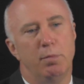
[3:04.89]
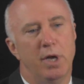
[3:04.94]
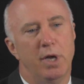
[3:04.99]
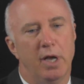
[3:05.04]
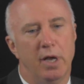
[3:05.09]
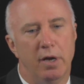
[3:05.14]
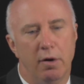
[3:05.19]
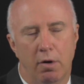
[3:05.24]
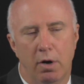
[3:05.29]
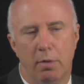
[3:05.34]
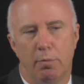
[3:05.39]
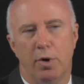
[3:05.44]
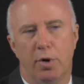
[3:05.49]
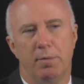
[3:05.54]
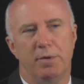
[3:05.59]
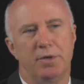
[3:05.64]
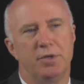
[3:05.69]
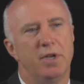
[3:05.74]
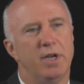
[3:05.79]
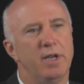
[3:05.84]
be it
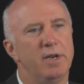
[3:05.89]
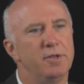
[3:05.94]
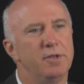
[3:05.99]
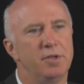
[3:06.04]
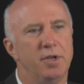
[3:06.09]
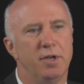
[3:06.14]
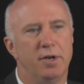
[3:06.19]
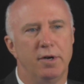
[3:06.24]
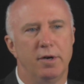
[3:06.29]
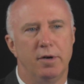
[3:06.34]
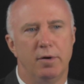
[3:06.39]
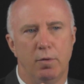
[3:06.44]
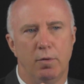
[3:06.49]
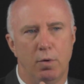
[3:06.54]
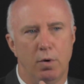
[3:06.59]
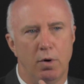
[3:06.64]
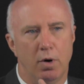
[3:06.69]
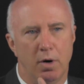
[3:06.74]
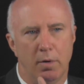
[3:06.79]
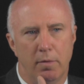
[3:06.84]
on-premise data center
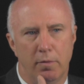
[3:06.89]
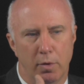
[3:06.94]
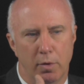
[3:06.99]
or a